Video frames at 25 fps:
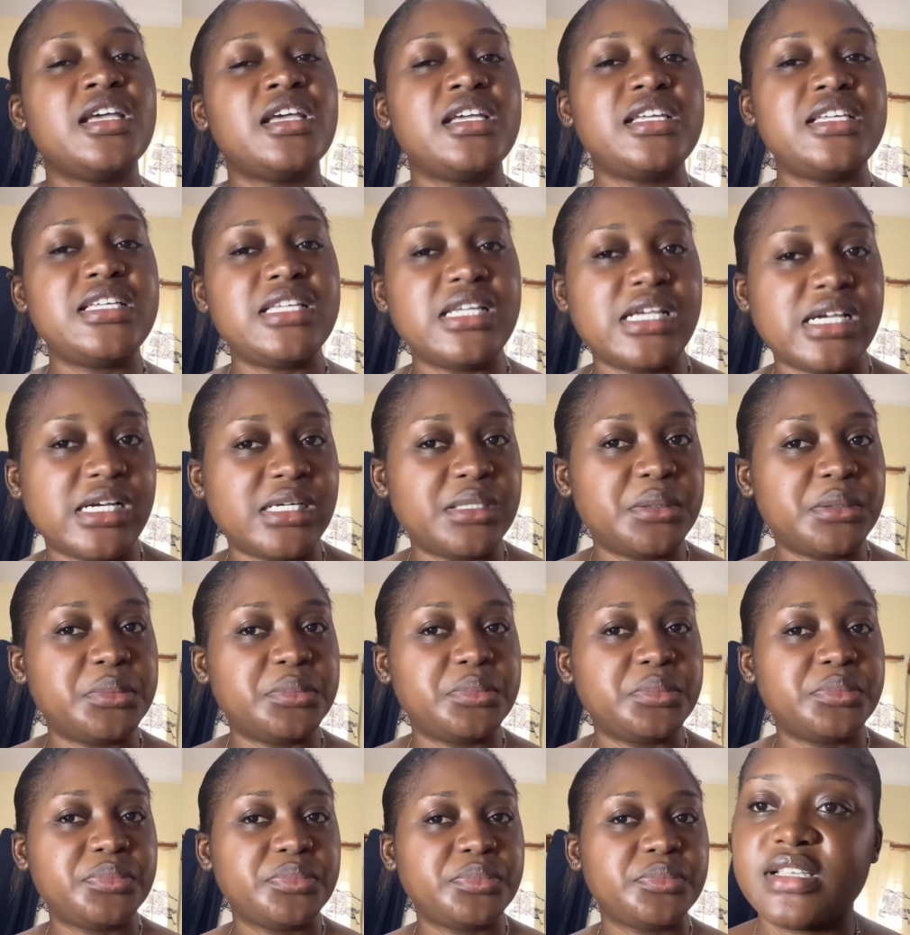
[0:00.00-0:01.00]
Yeah,
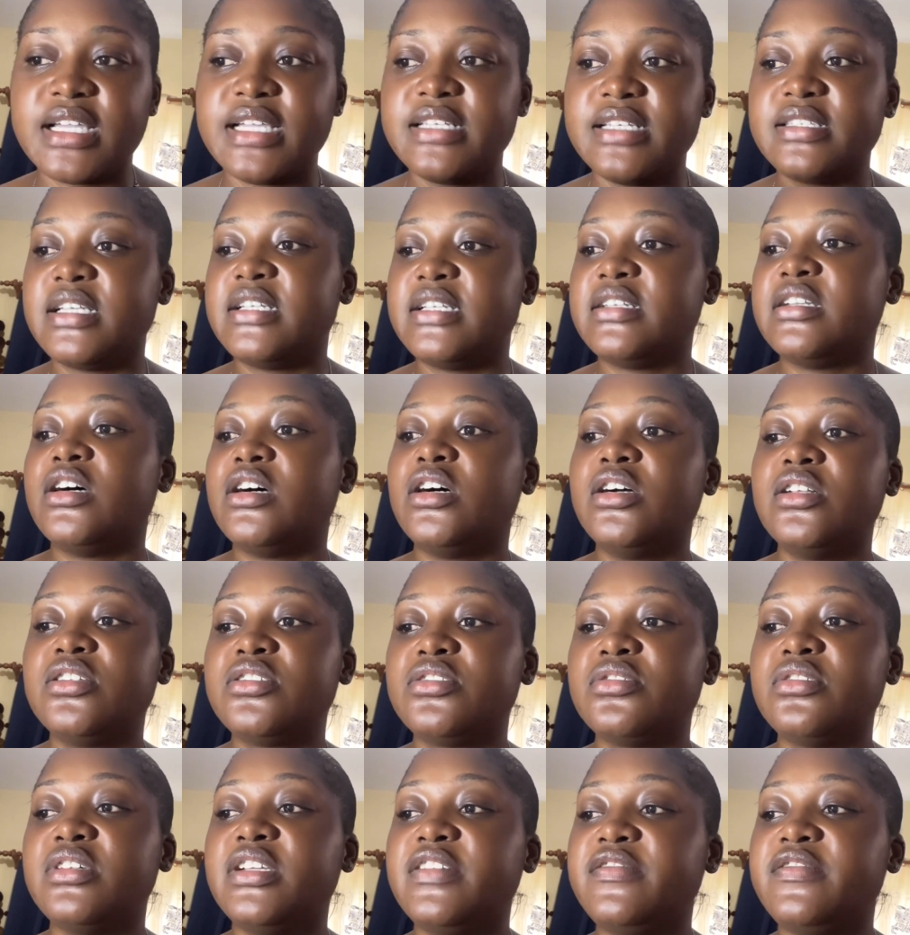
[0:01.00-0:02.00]
guys, and
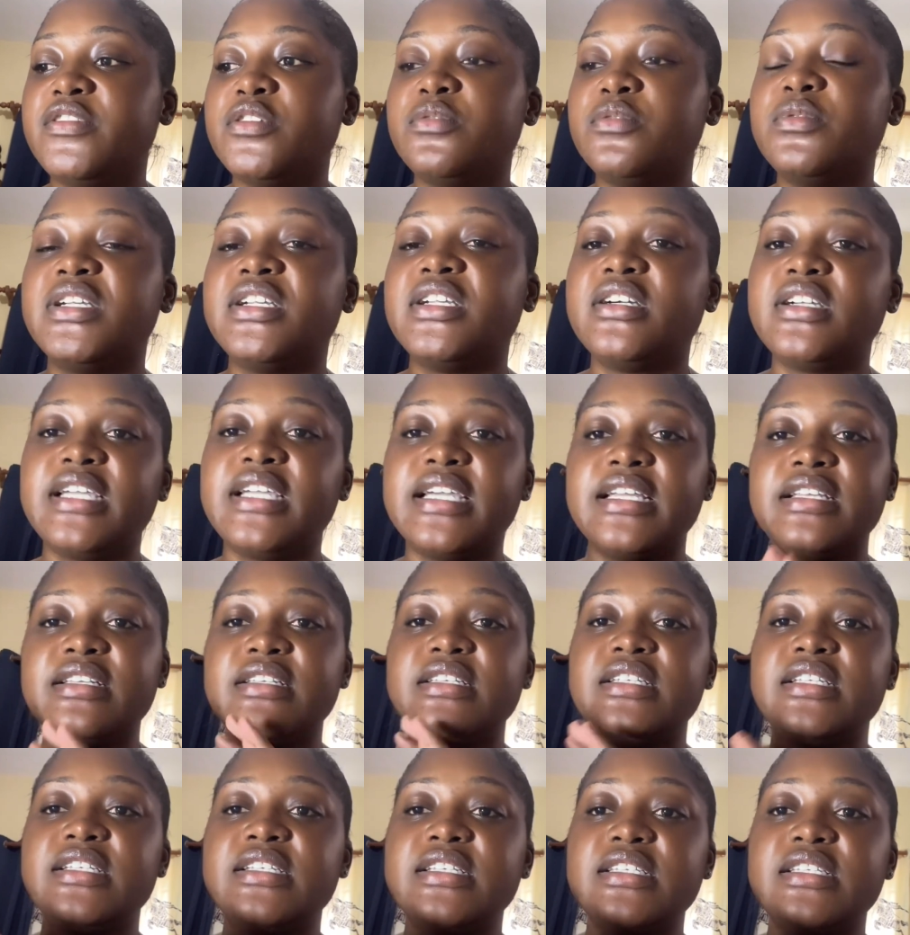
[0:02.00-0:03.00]
also if you want to get
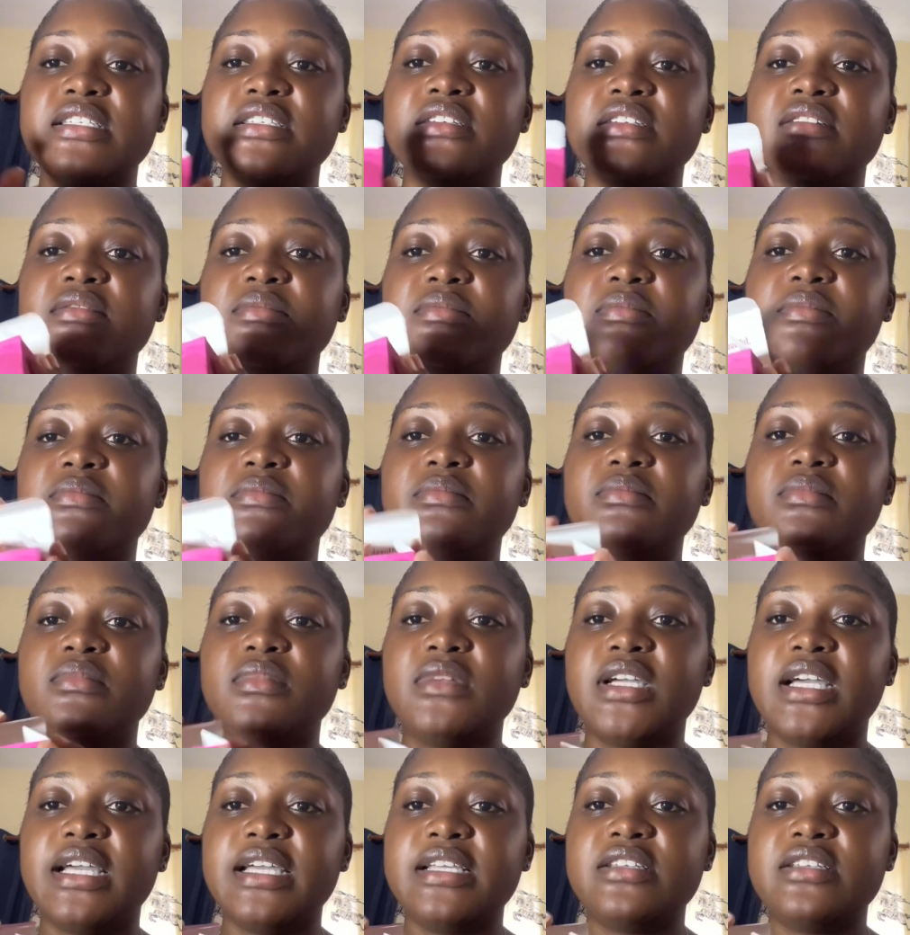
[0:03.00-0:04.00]
these,
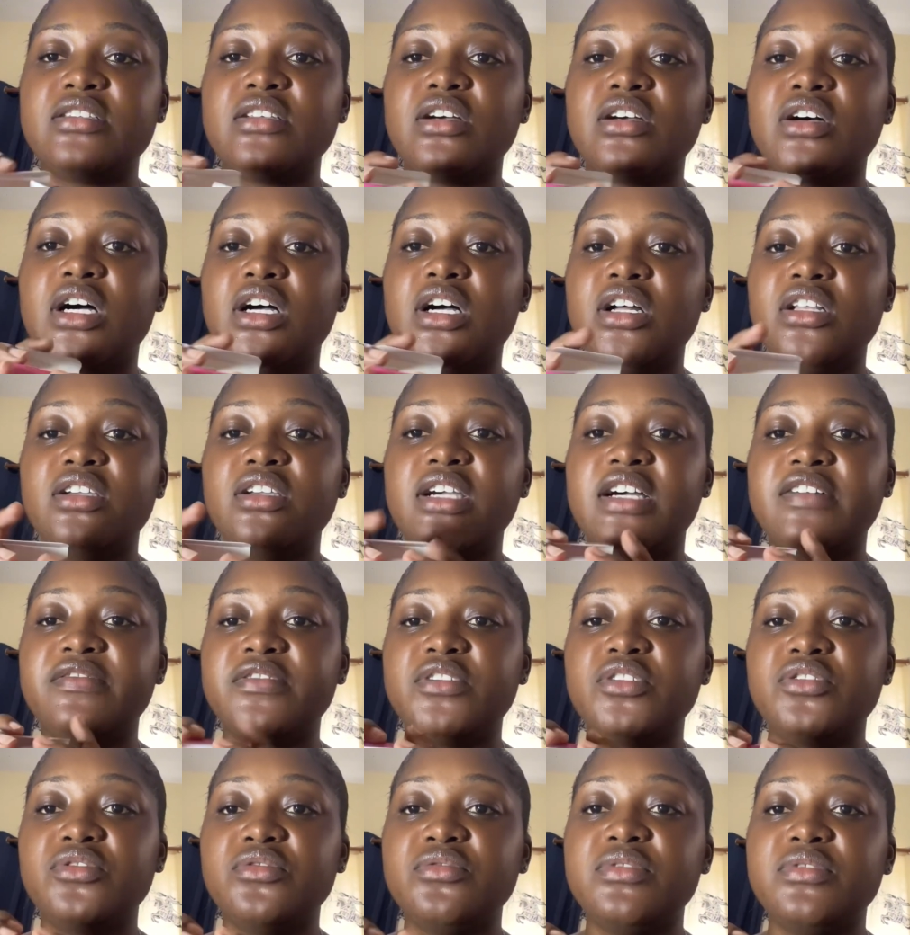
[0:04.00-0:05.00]
guys, all you have
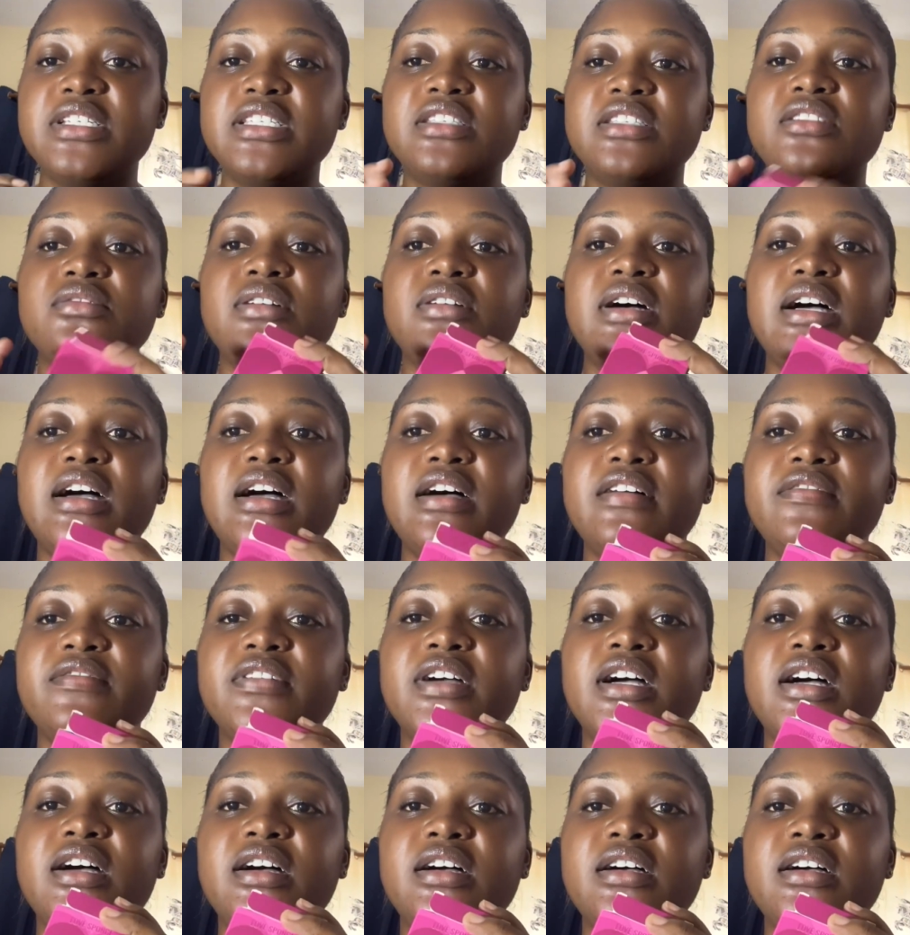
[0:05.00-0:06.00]
to do is to have
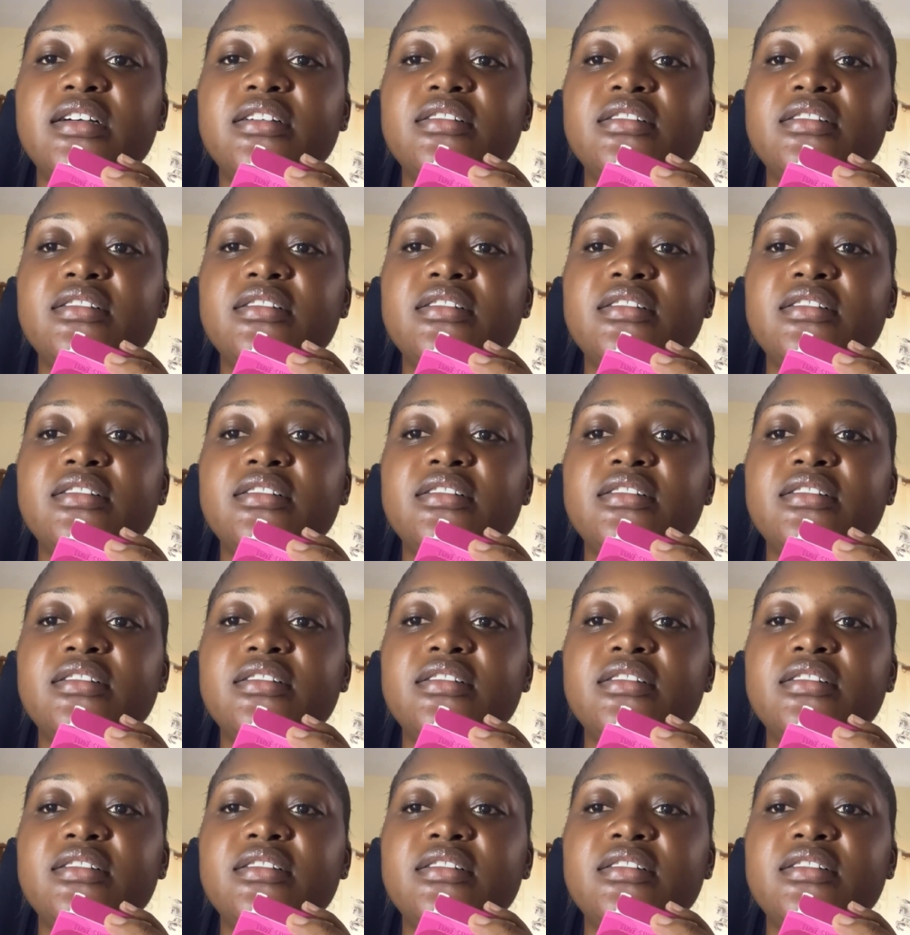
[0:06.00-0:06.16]
a